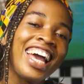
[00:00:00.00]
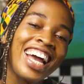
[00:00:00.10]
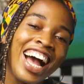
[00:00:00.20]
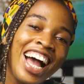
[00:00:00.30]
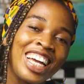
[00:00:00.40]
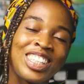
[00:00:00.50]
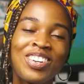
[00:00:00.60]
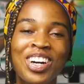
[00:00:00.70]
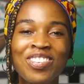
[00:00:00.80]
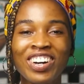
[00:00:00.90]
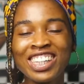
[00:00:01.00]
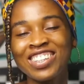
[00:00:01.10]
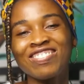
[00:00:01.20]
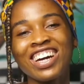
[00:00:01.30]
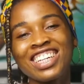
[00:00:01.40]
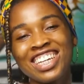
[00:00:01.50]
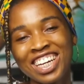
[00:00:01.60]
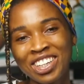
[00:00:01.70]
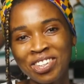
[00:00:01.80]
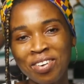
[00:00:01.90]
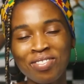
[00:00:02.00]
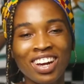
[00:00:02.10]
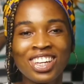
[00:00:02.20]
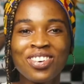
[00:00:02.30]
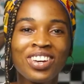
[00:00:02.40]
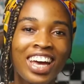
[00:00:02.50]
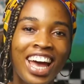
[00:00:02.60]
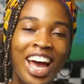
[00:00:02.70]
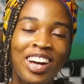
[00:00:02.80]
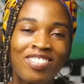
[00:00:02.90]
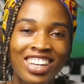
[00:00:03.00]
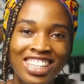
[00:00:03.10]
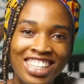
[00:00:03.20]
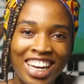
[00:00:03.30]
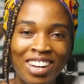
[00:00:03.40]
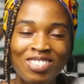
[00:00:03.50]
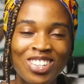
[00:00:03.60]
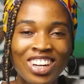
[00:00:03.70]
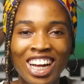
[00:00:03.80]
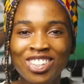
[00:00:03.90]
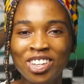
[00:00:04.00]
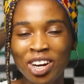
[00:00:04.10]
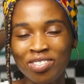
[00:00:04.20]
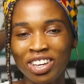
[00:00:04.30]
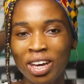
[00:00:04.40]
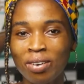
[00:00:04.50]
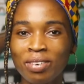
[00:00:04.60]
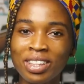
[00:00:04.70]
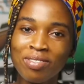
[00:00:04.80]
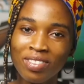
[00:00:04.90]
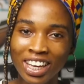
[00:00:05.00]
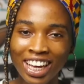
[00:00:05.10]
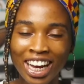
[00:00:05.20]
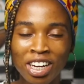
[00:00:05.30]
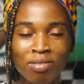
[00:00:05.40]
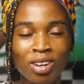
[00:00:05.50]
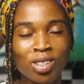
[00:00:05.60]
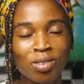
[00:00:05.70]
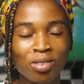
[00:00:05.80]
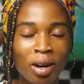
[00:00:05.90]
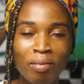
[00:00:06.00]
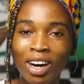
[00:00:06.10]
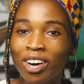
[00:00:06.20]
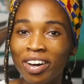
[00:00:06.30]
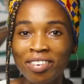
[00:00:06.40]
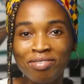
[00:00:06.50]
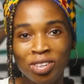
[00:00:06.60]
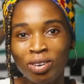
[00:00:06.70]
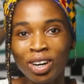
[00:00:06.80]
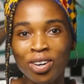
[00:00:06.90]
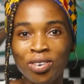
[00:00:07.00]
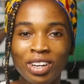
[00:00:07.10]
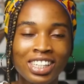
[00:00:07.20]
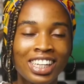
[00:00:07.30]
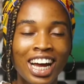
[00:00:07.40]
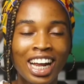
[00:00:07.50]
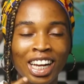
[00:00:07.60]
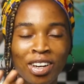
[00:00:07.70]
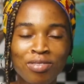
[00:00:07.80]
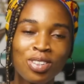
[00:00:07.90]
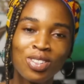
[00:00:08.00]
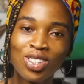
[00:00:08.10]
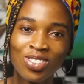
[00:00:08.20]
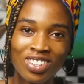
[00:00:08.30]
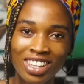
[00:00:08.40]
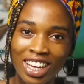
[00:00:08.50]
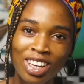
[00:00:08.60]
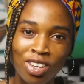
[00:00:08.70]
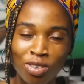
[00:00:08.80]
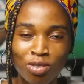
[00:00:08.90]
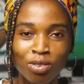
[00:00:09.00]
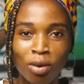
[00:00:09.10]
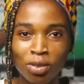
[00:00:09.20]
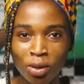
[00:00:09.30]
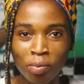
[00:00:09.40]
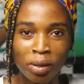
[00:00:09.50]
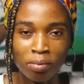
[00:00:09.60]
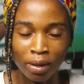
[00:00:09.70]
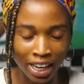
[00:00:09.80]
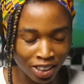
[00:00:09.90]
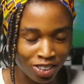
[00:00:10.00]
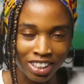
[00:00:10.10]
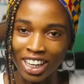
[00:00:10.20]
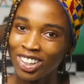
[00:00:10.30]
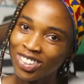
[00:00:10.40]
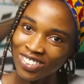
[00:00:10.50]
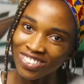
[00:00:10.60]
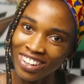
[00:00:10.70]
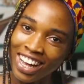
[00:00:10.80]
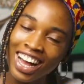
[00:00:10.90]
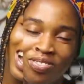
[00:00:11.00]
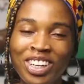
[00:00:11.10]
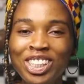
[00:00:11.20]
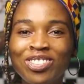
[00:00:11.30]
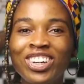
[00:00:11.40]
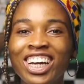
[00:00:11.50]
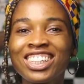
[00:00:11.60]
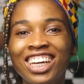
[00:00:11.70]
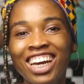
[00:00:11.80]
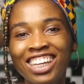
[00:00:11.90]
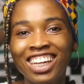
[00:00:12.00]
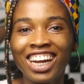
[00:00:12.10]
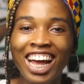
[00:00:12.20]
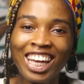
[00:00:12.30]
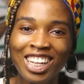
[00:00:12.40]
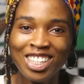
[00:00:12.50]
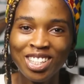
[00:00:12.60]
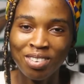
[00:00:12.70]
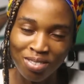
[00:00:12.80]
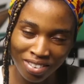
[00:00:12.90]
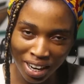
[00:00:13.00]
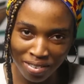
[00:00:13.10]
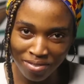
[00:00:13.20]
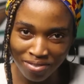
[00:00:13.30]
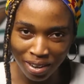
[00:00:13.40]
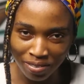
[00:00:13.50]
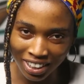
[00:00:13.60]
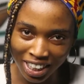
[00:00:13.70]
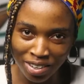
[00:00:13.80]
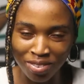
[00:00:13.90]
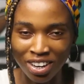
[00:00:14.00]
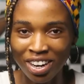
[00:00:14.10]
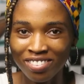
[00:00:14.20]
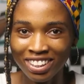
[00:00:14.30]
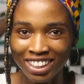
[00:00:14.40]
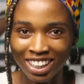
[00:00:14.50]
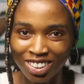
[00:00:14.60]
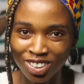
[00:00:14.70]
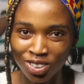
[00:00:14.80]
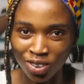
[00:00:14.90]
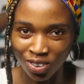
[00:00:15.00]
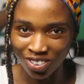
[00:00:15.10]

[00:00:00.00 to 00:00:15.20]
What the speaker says: Hi guys, welcome back to my channel. If you're new here, I am Nessa and I'm so glad to have you here with me. And if you're a subscriber or a viewer already, I love you too. Thank you for dropping by today too. Please don't forget to hit the like and subscribe family if you haven't done so